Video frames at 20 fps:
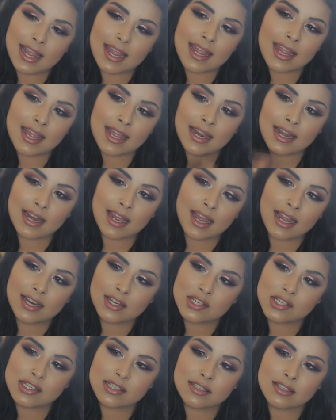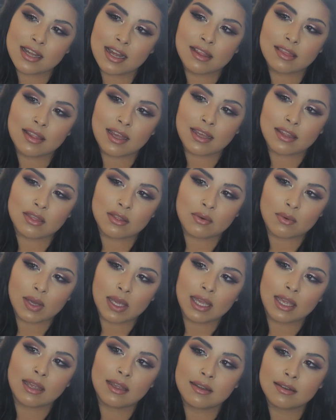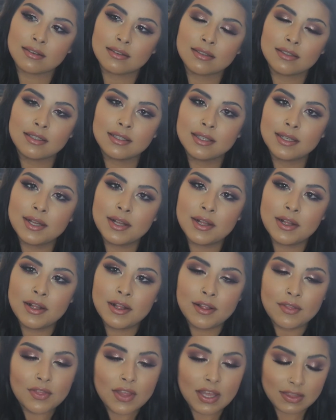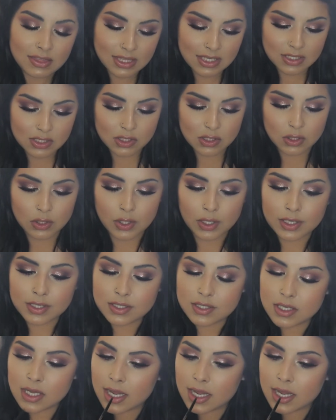and I like the way that this looks.